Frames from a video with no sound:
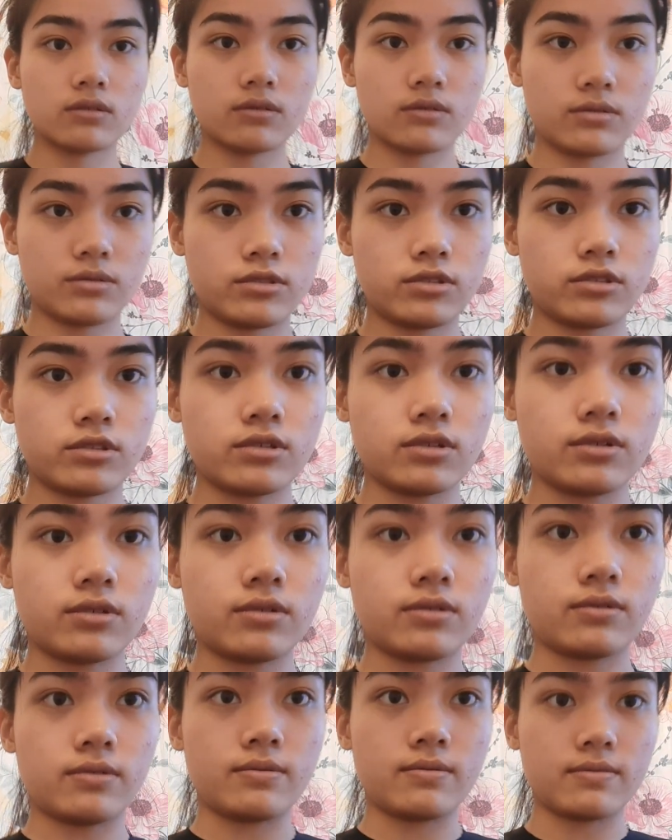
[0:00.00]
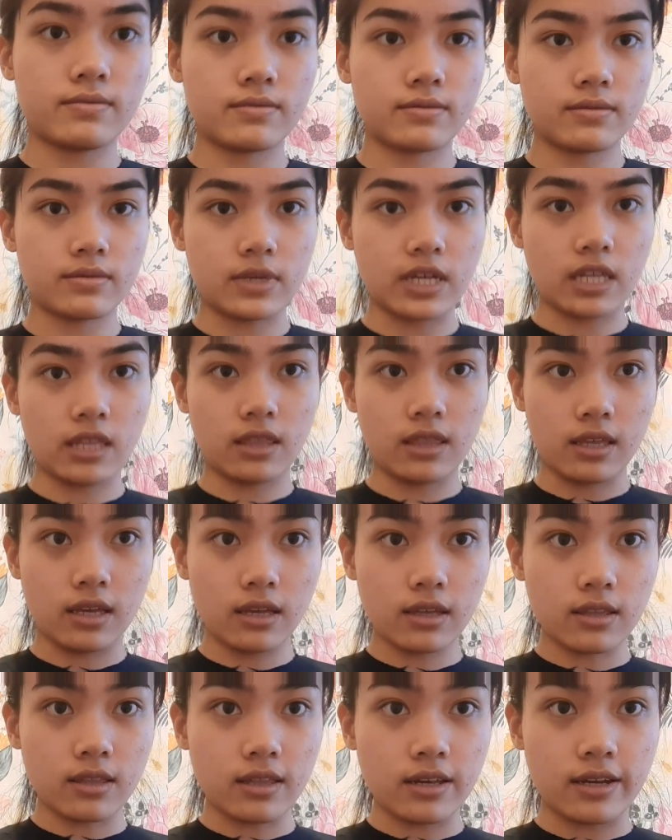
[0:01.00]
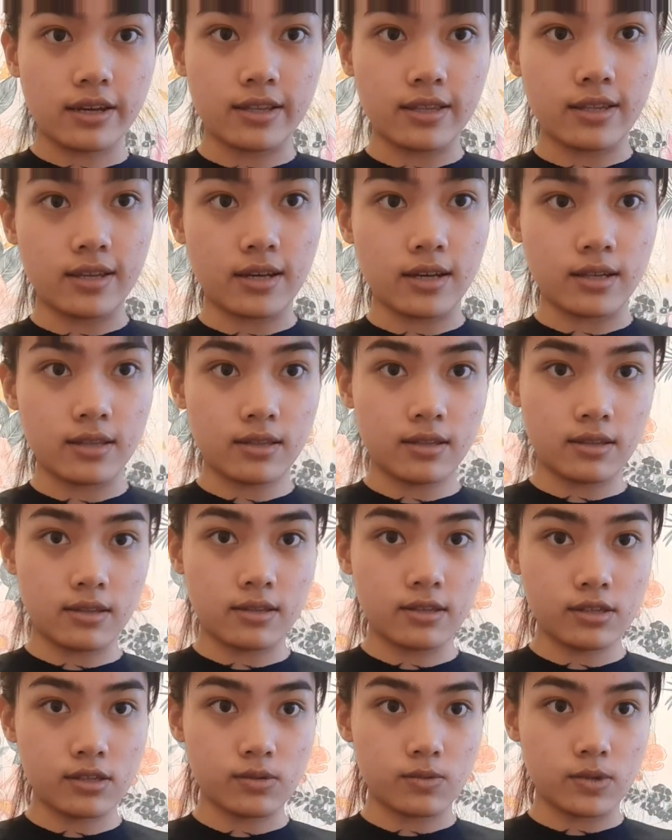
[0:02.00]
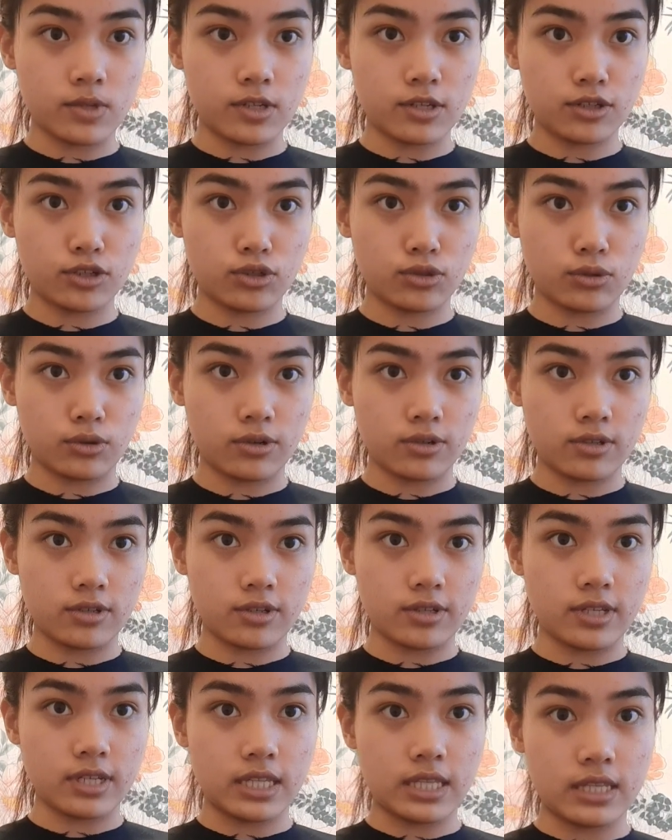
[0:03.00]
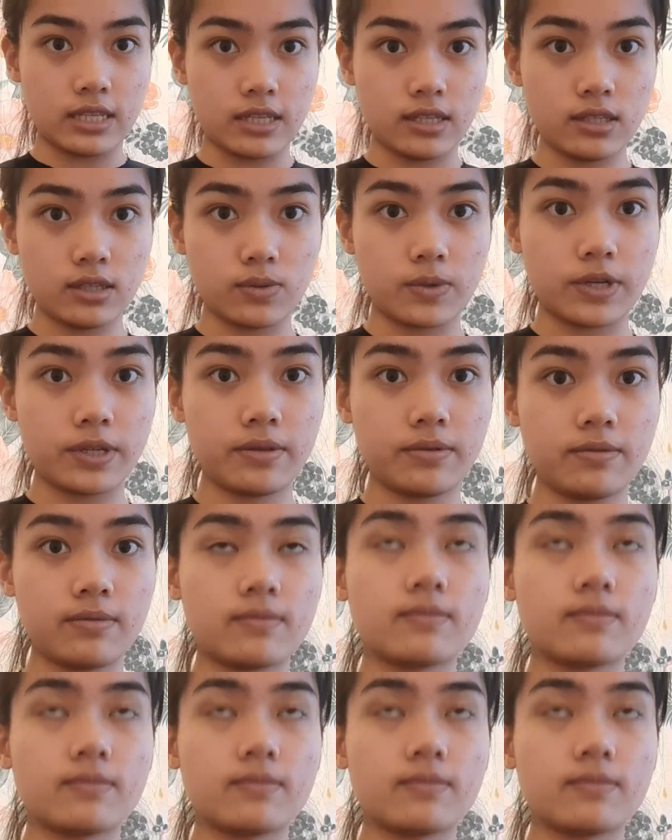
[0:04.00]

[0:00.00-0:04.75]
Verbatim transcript: So I think they're not, this one is shorter than this one,